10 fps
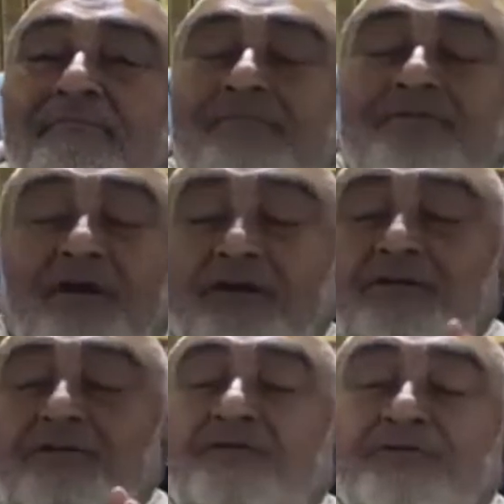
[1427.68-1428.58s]

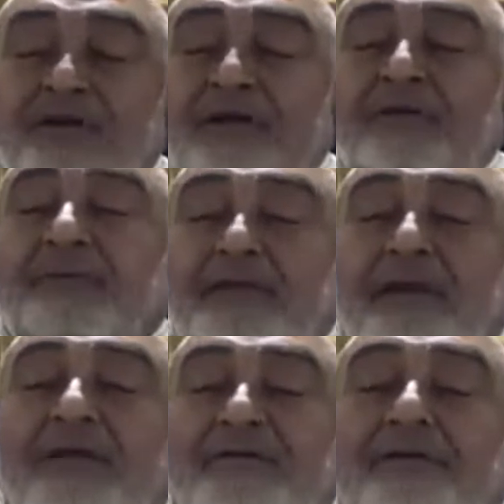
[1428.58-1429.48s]
Sorry to say, but
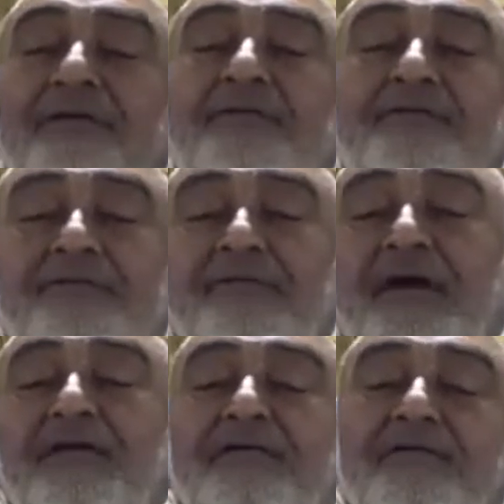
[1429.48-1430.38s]
I say you
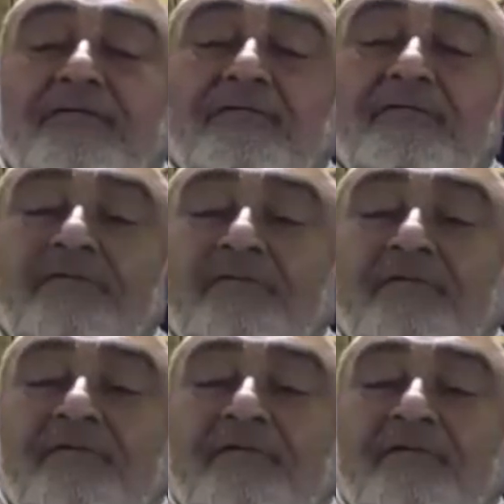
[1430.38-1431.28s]
right.
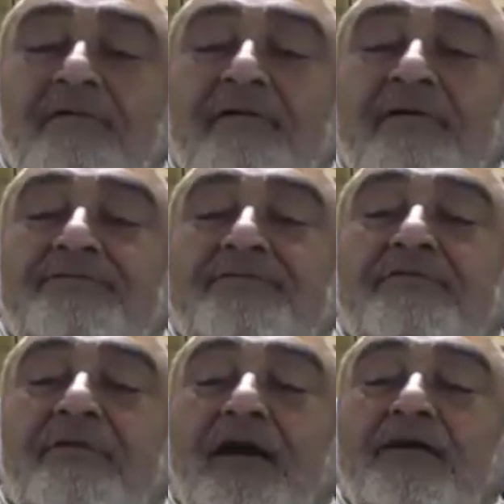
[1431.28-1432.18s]
If you
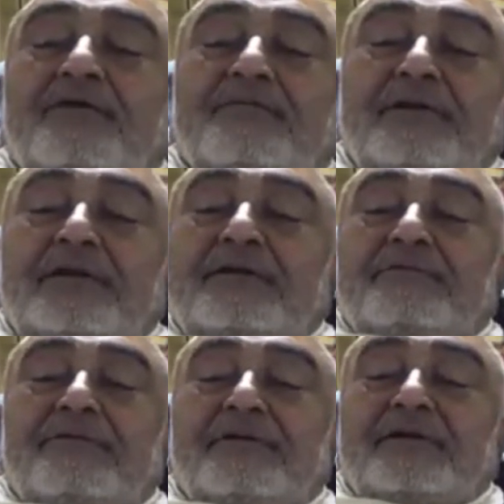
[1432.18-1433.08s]
want to be
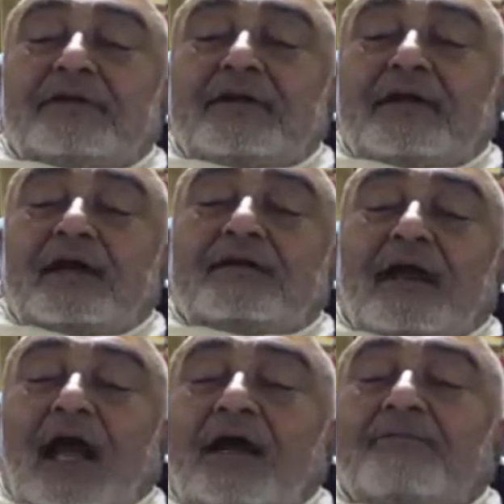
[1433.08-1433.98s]
devotee and
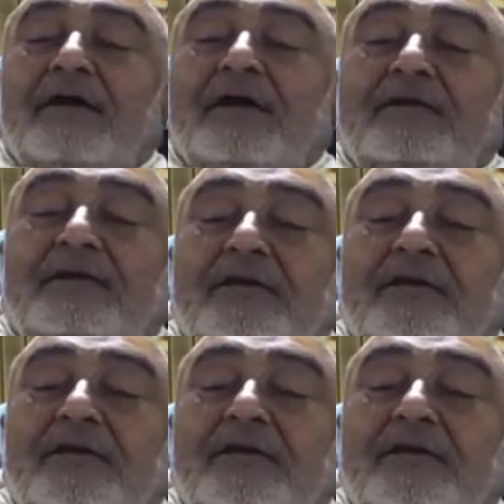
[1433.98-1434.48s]
raga